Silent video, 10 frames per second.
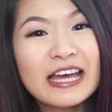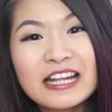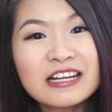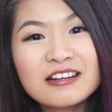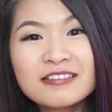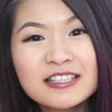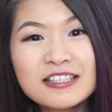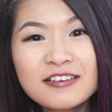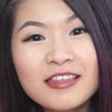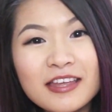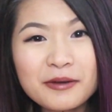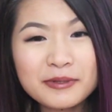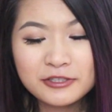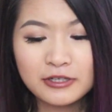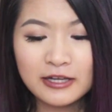I don't know what to do with it. I
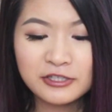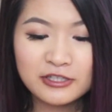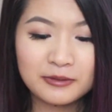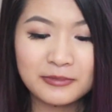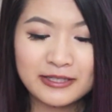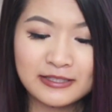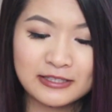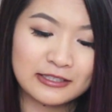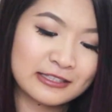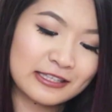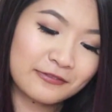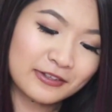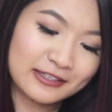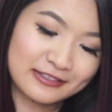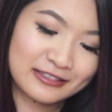might trash it, I might save
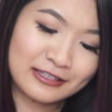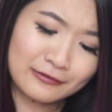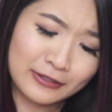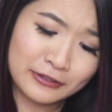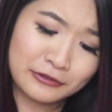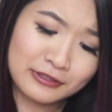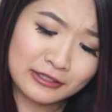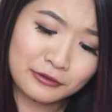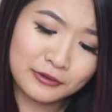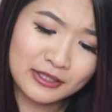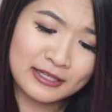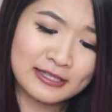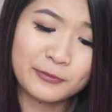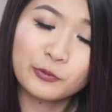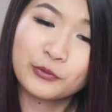it and see if I can do anything with it
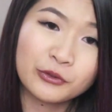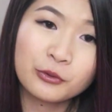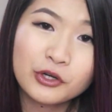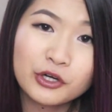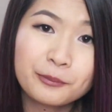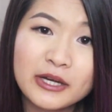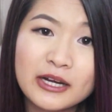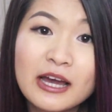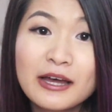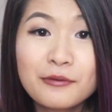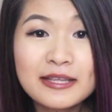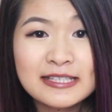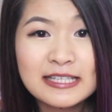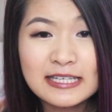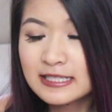because I'm a weird hoarder, but we'll
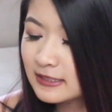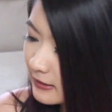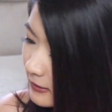see.